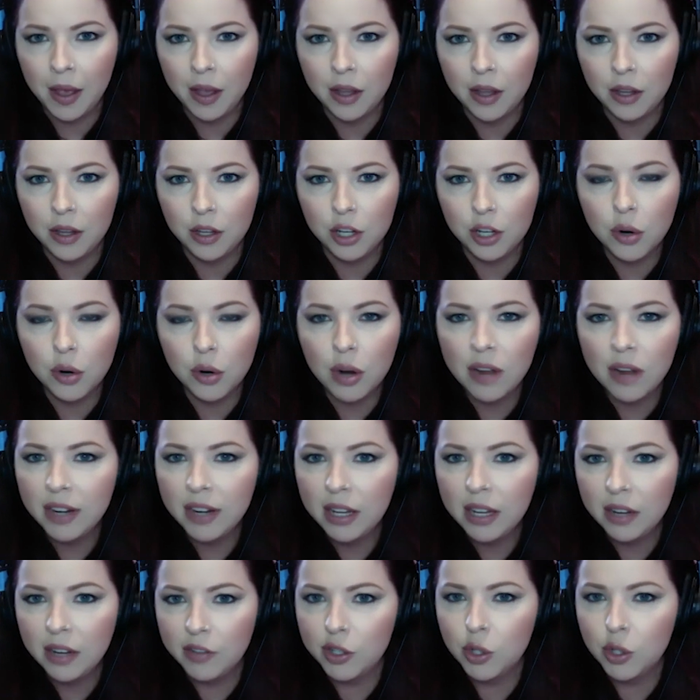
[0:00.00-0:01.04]
you don't have
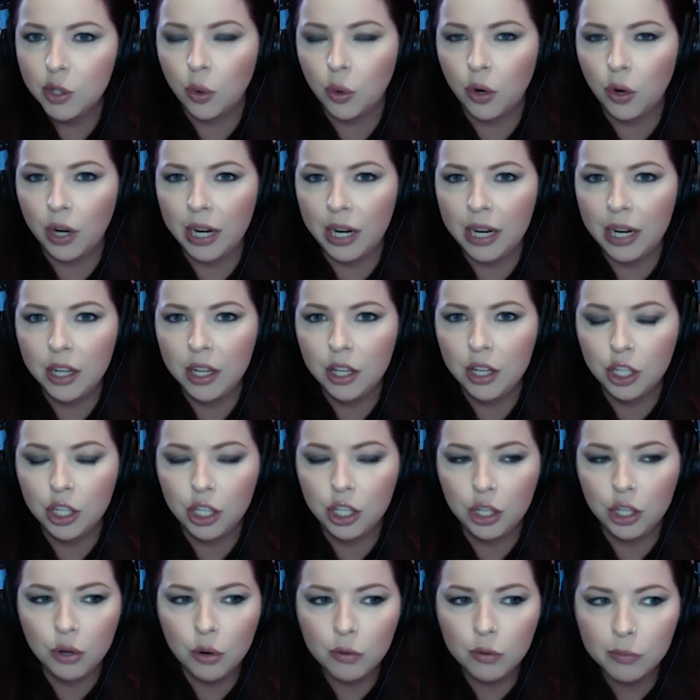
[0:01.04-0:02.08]
any inventory.
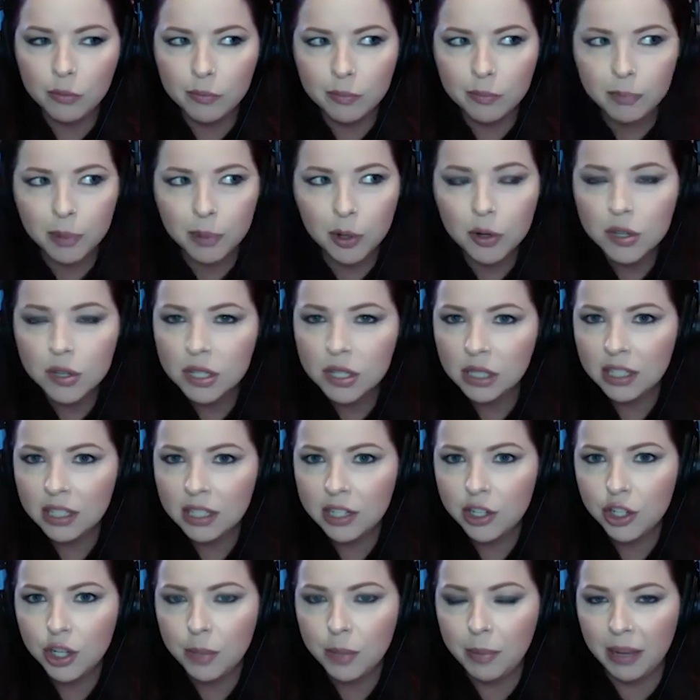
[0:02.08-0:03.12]
You don't personally
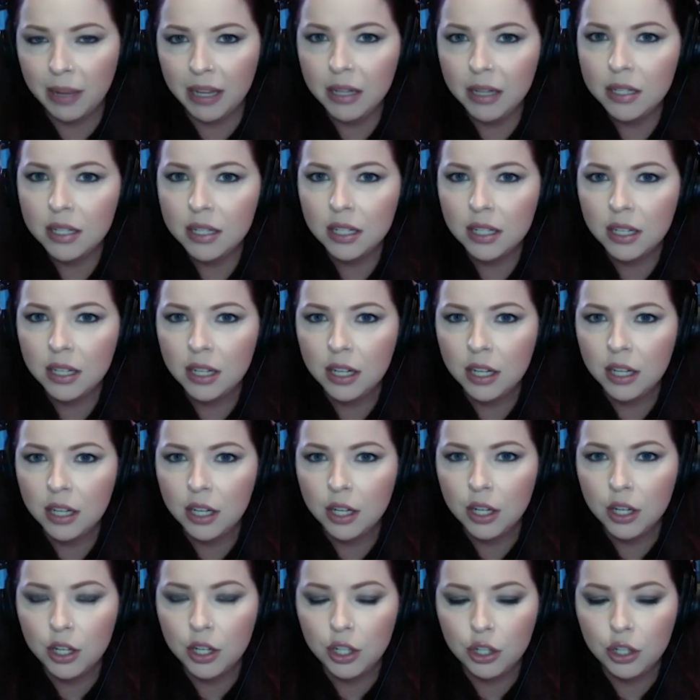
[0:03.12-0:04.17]
ship it.
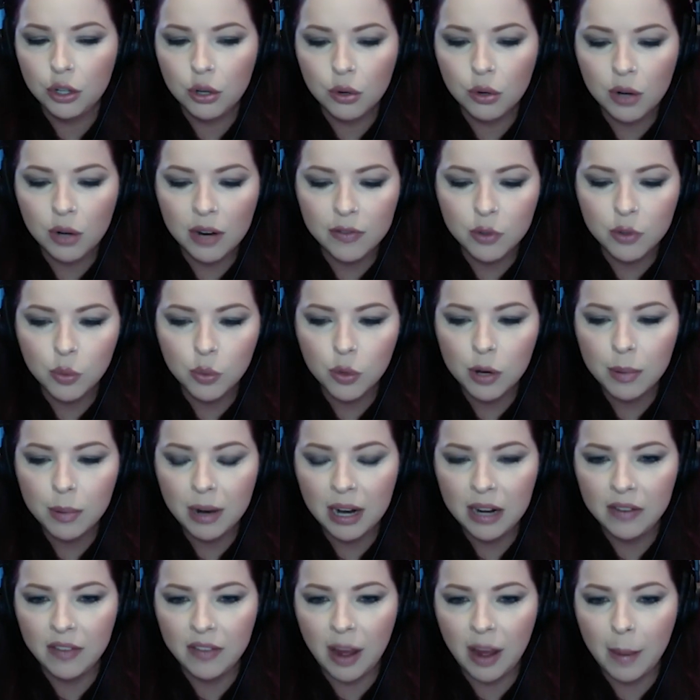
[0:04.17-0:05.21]
You don't have to worry about
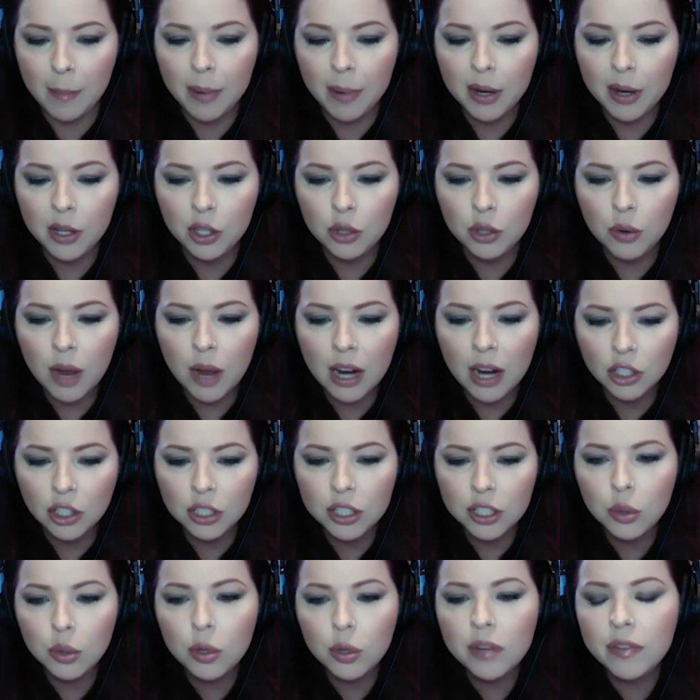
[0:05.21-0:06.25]
any of that, but you actually
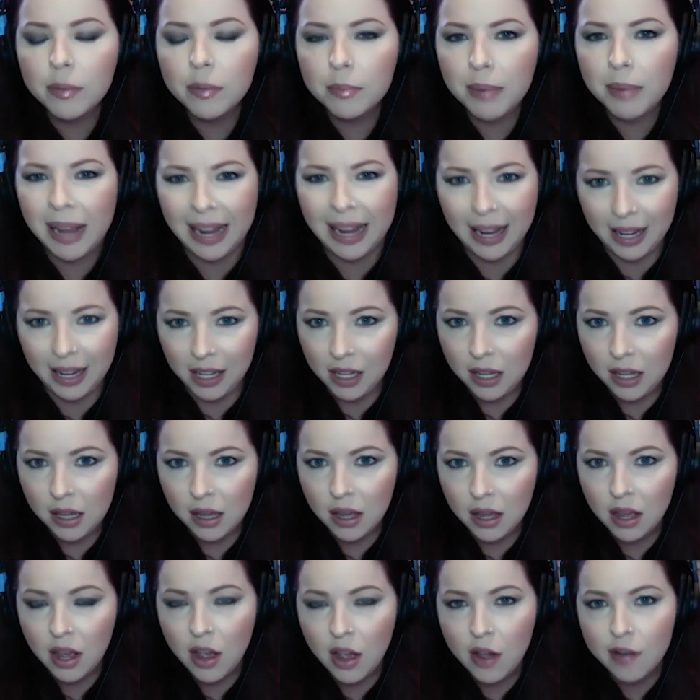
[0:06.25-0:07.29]
don't even pay
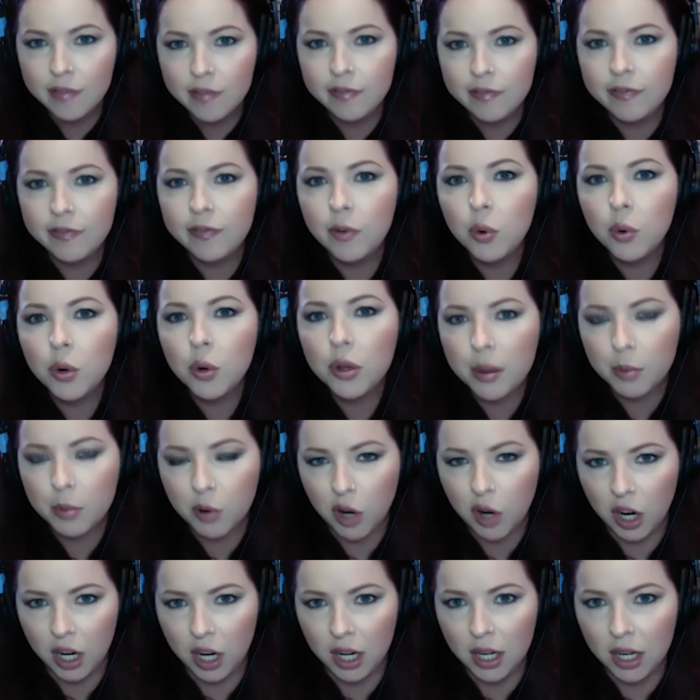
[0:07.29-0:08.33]
for the
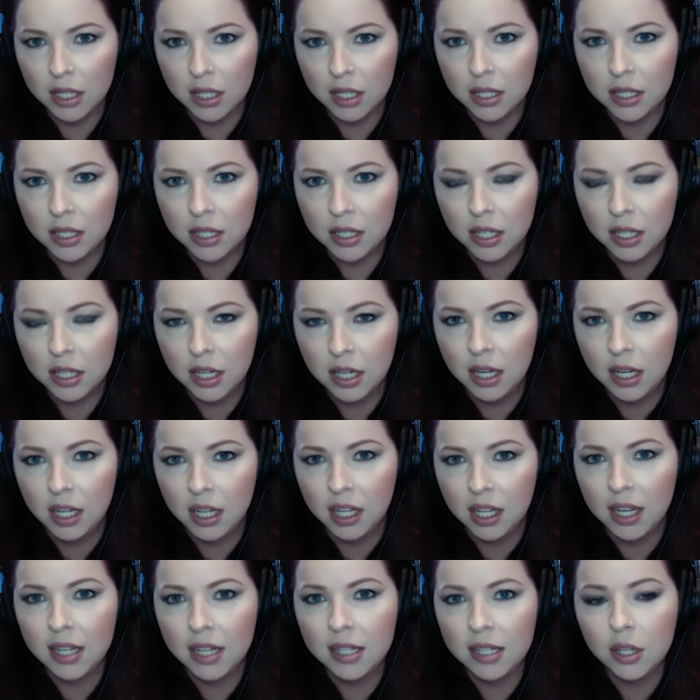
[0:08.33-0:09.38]
product
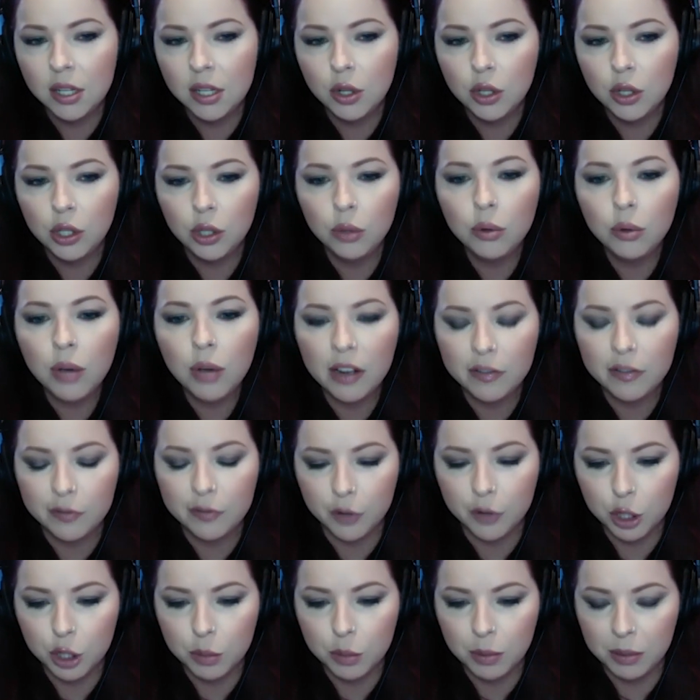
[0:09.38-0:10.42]
until you have
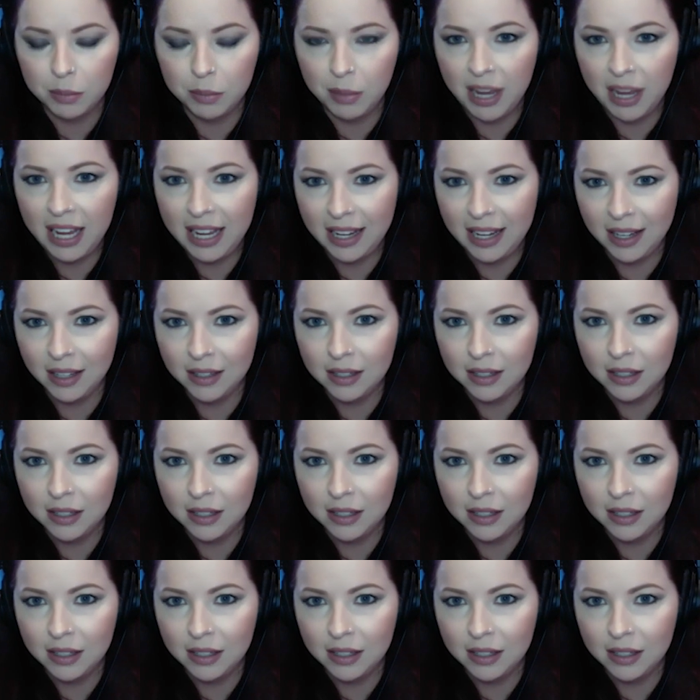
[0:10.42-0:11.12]
first been paid,